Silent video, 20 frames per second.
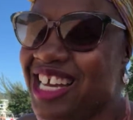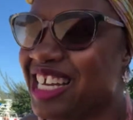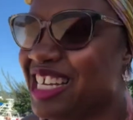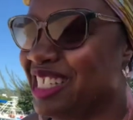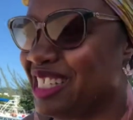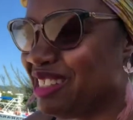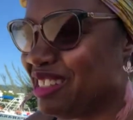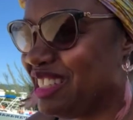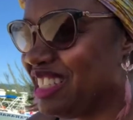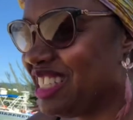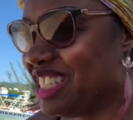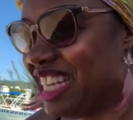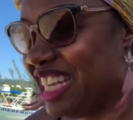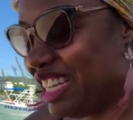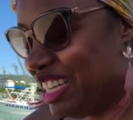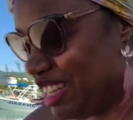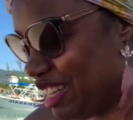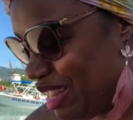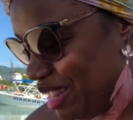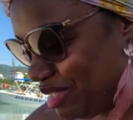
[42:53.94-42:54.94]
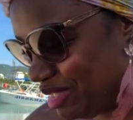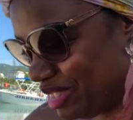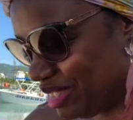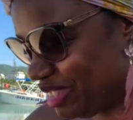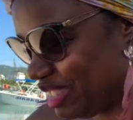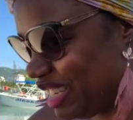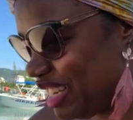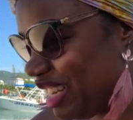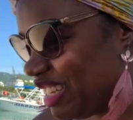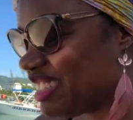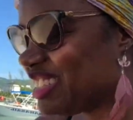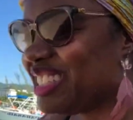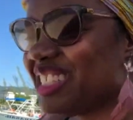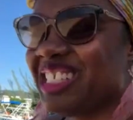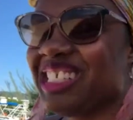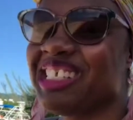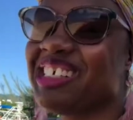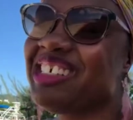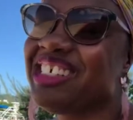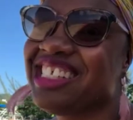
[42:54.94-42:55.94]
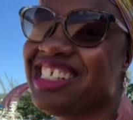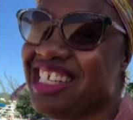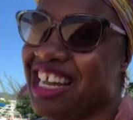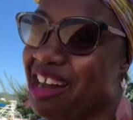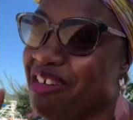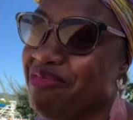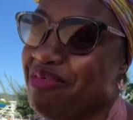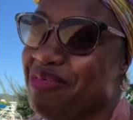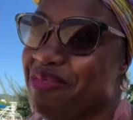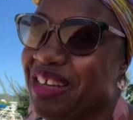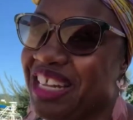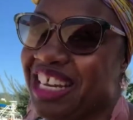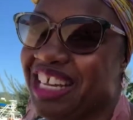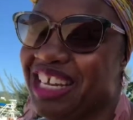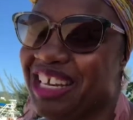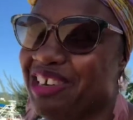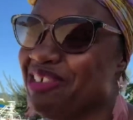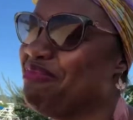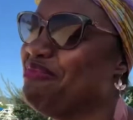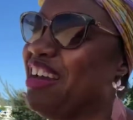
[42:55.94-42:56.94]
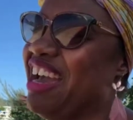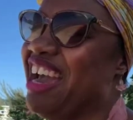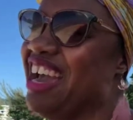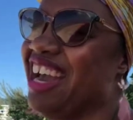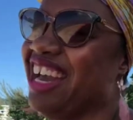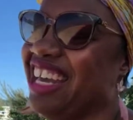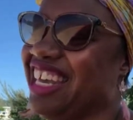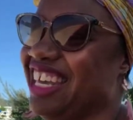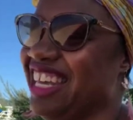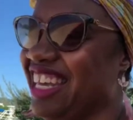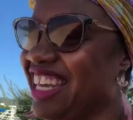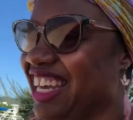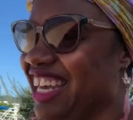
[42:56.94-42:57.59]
It's getting closer and closer, so it's time for me to go back.